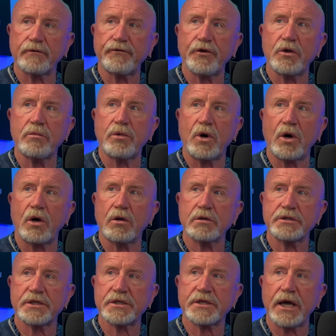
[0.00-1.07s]
for the ball.
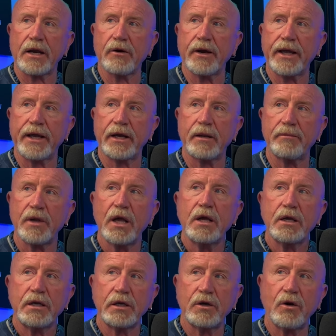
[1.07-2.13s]
She's got her head up.
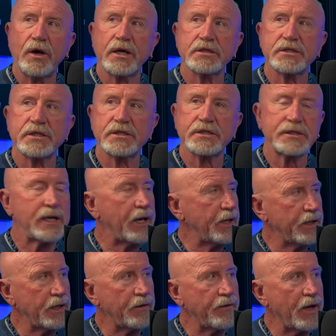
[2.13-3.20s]
You know how she's staying
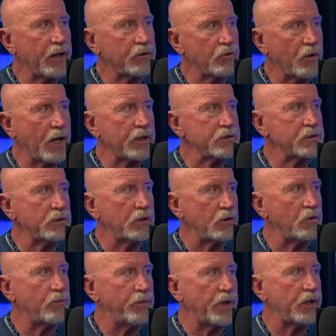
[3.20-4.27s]
in that crouch a little
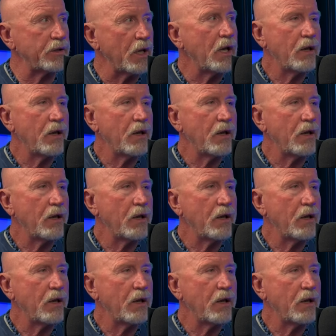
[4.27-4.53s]
bit.